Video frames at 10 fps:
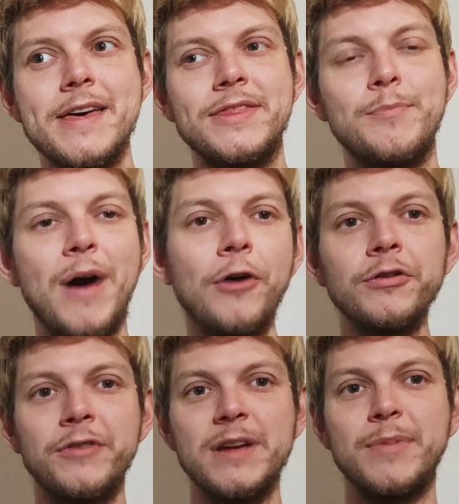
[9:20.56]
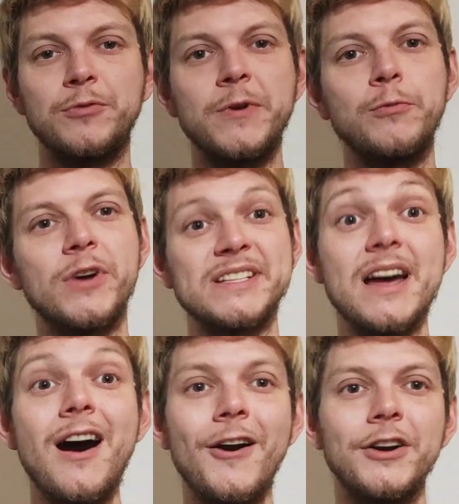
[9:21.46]
the boundary between what
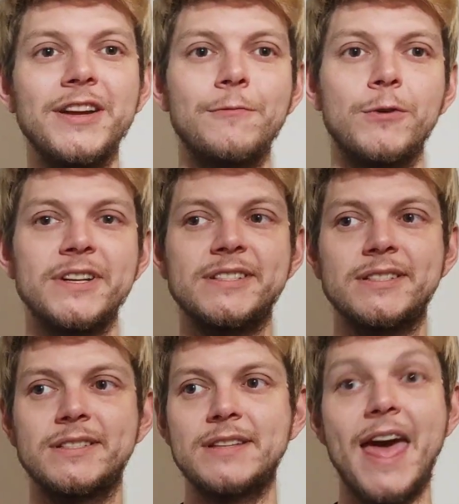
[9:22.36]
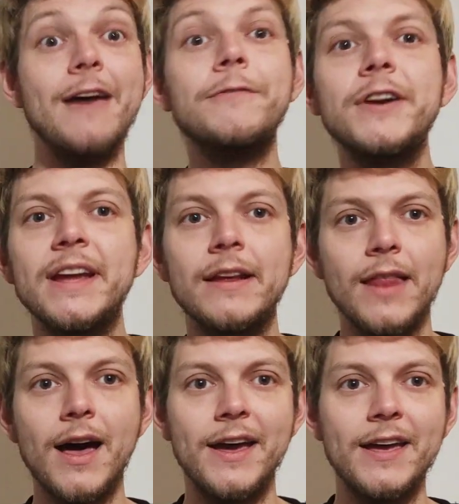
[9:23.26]
is art and what is everyday
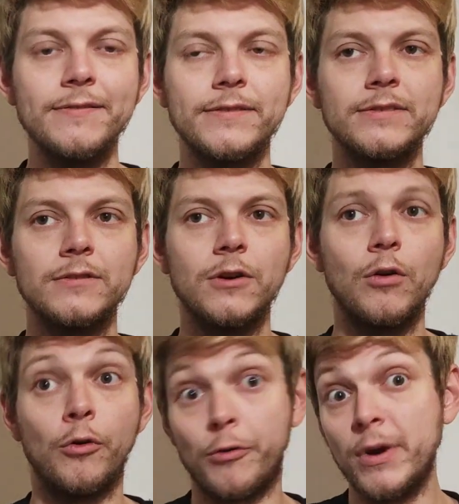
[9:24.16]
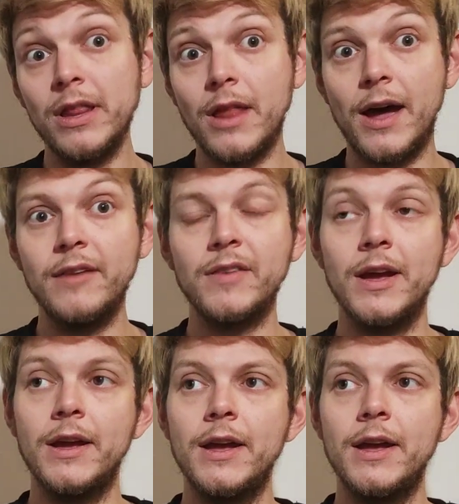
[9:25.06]
life or real life